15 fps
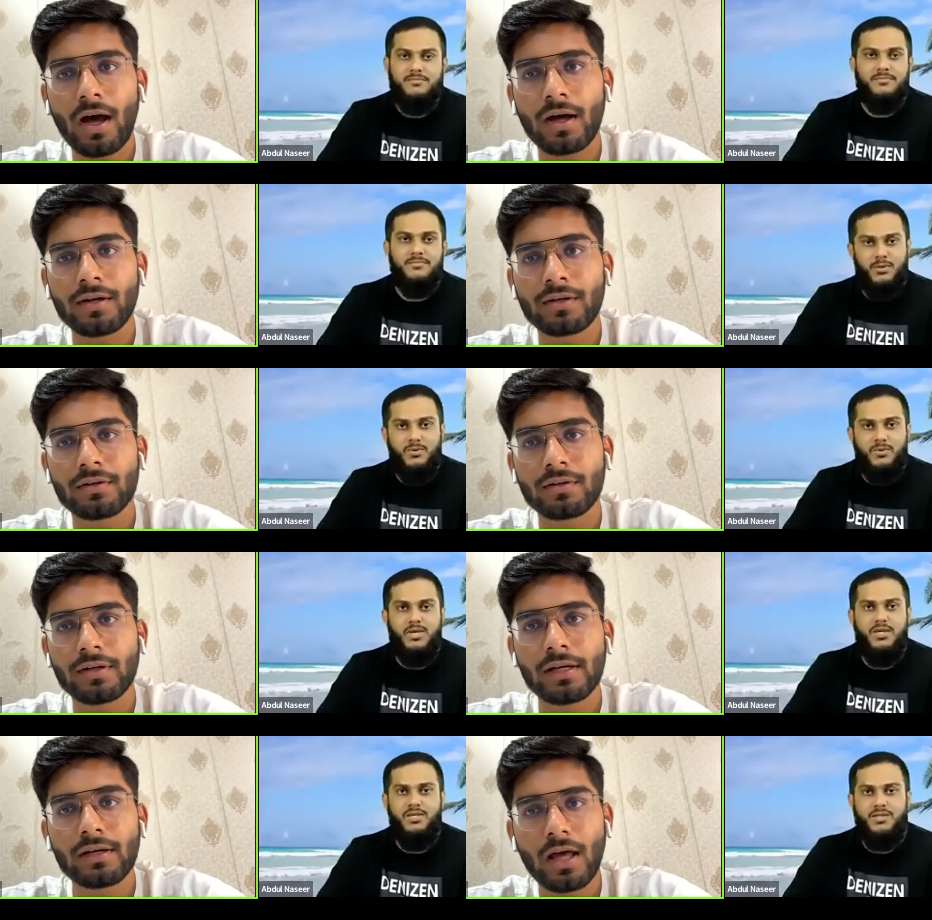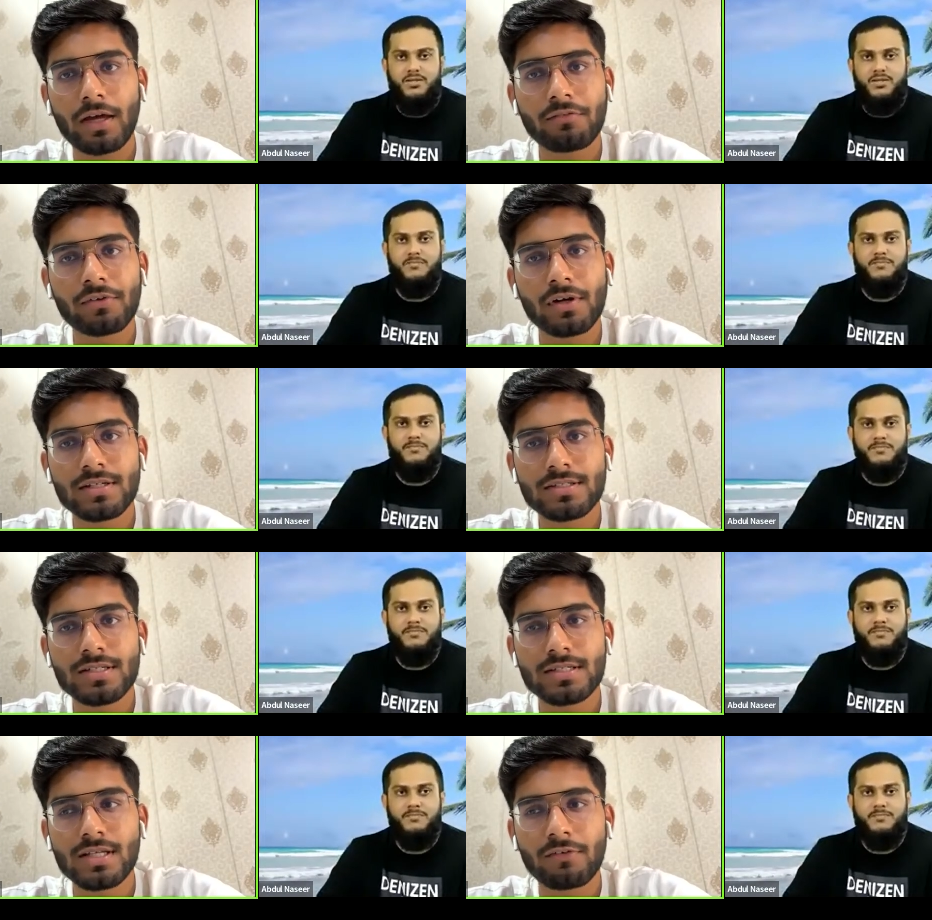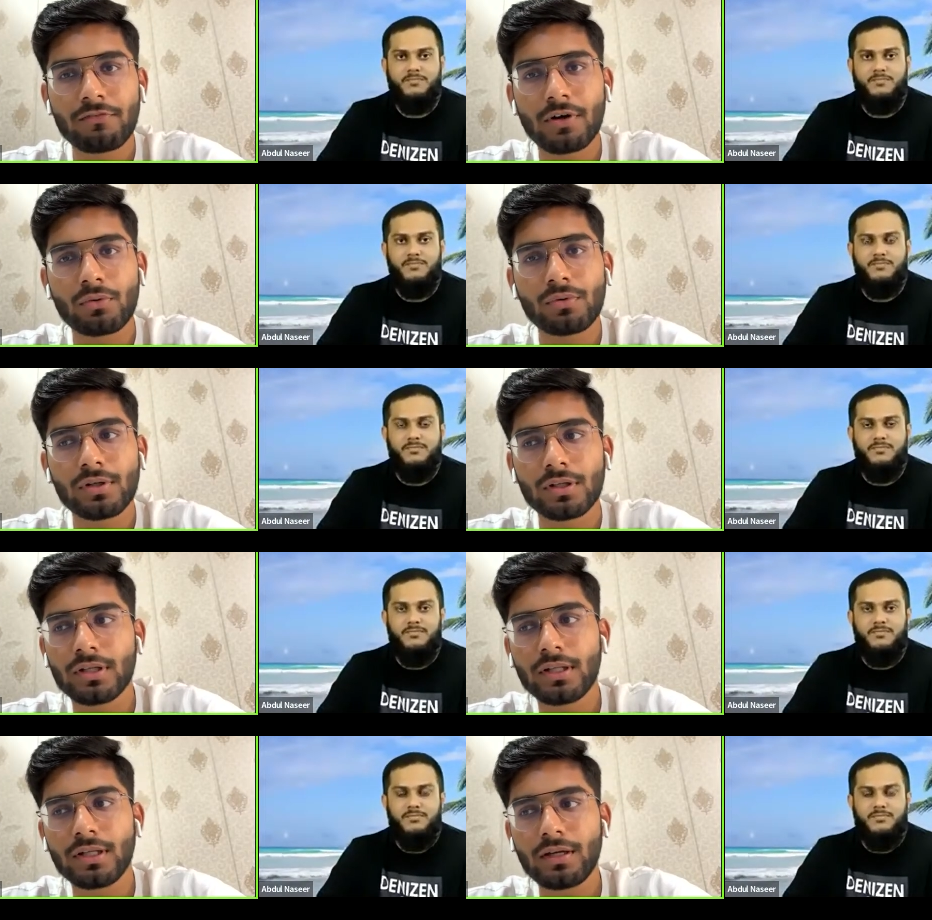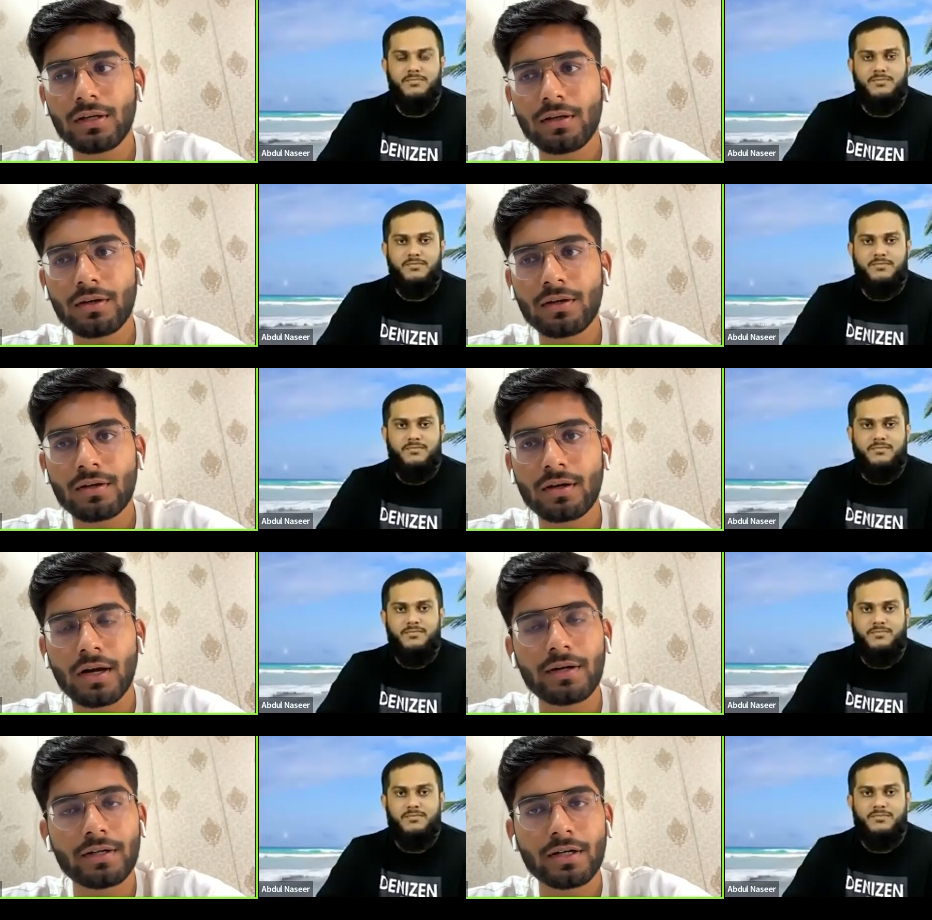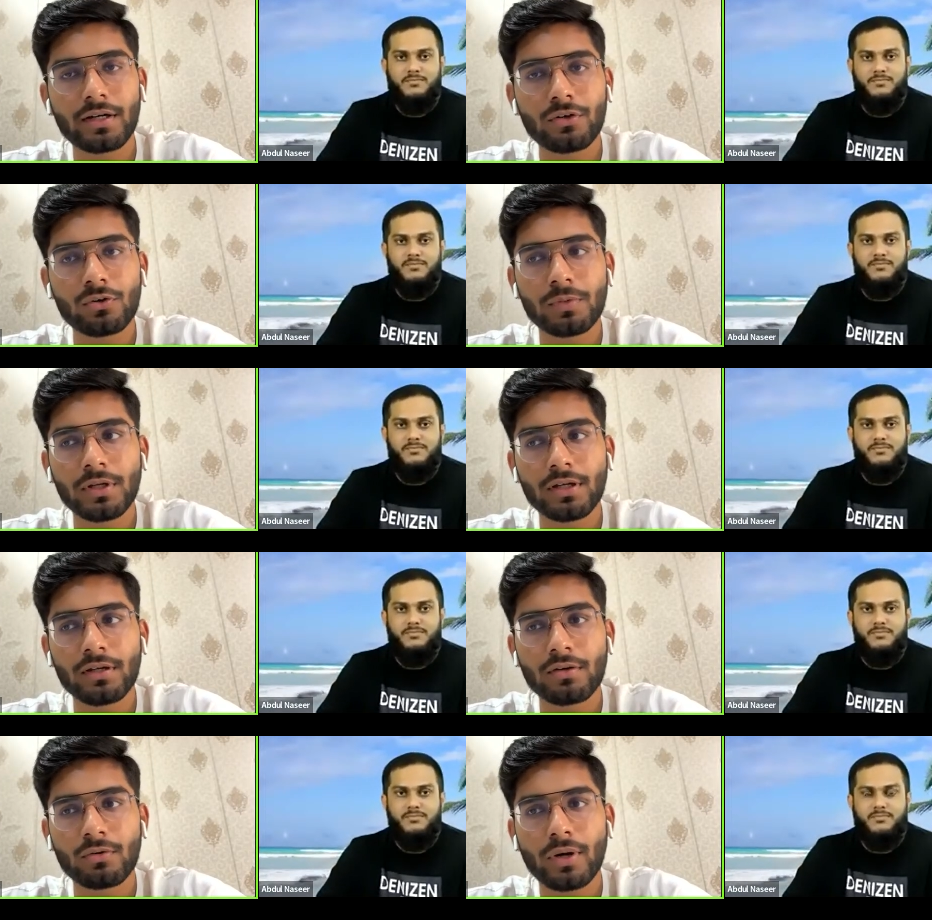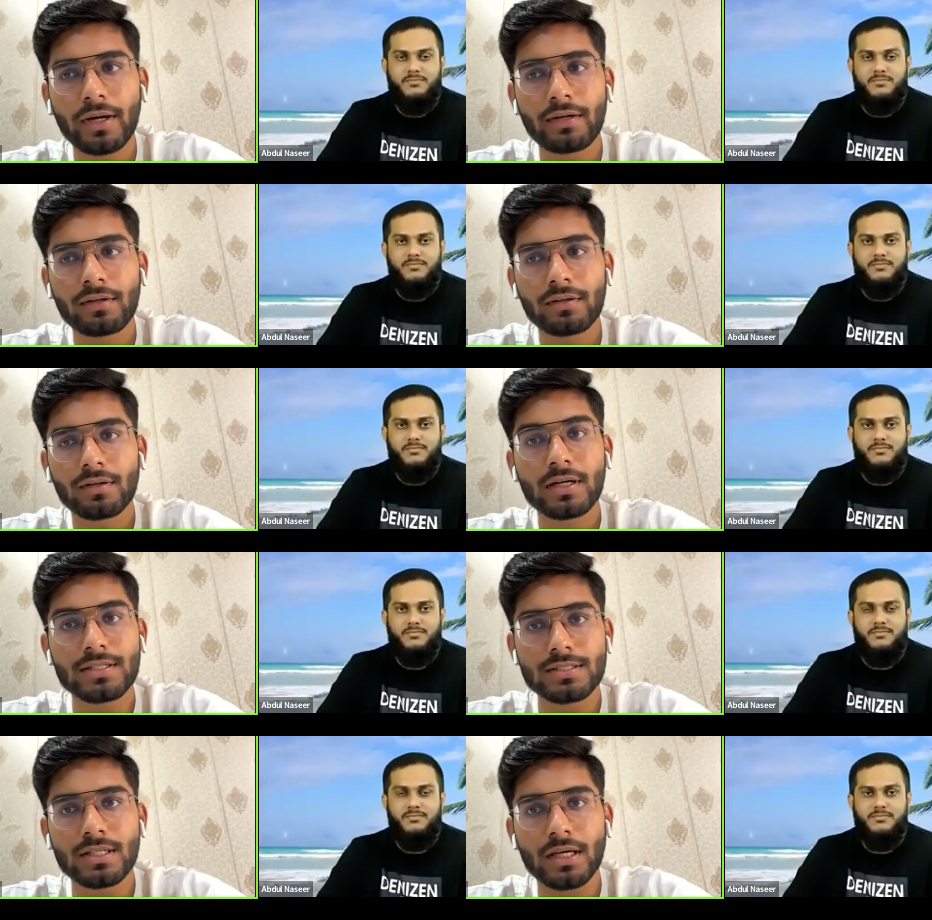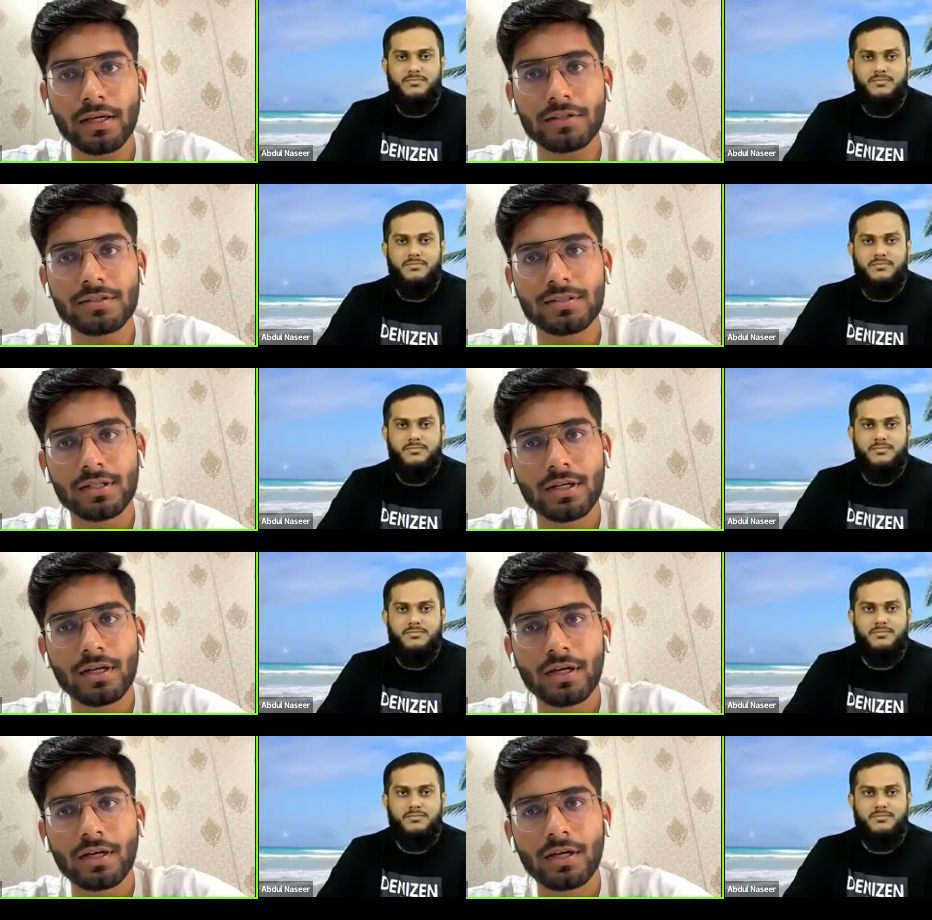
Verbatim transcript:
Speaker 1: and in live classes, I found the content to be quite concise